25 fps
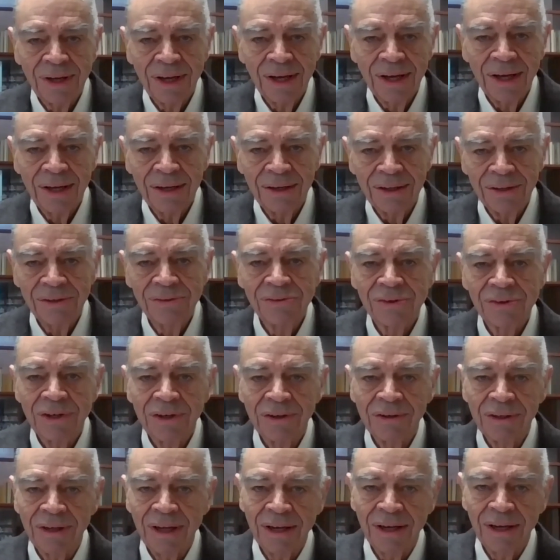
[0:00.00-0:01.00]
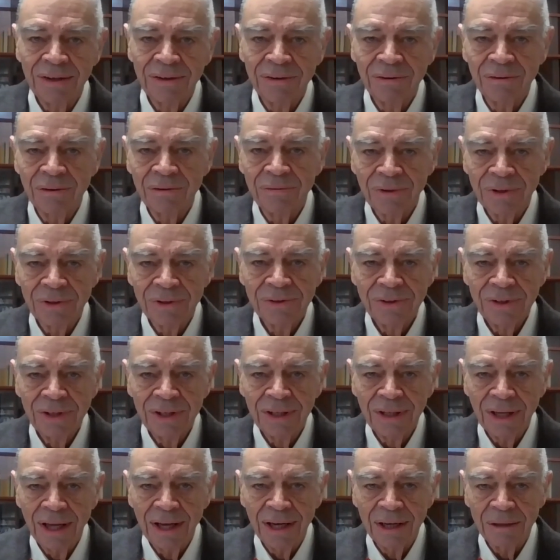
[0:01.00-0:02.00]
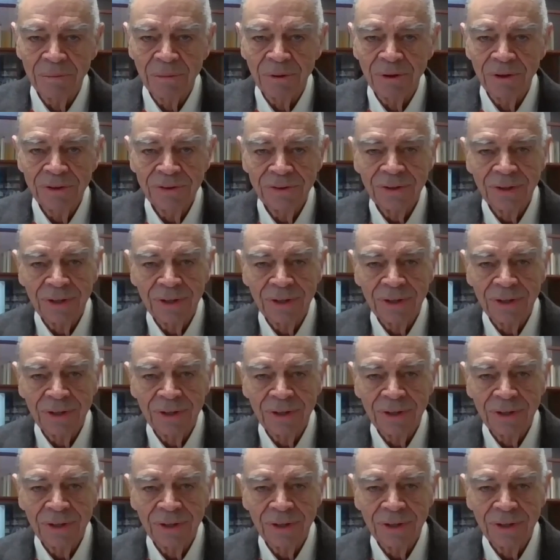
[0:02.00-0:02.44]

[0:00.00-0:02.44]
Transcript: at East Carolina University Libraries